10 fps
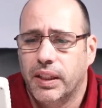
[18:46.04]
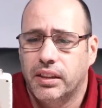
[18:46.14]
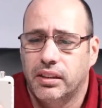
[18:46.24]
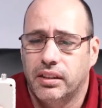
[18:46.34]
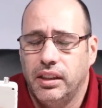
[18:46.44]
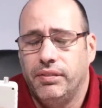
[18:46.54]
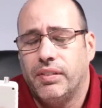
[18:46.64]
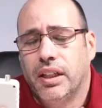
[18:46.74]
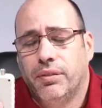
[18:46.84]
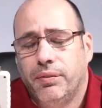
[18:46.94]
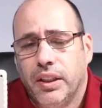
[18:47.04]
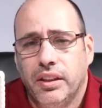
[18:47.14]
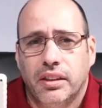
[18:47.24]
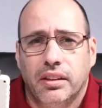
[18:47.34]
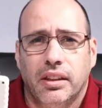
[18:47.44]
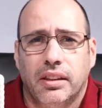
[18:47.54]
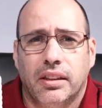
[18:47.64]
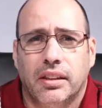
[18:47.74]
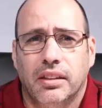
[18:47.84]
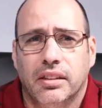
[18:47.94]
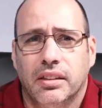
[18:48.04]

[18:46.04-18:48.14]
but in my opinion, it's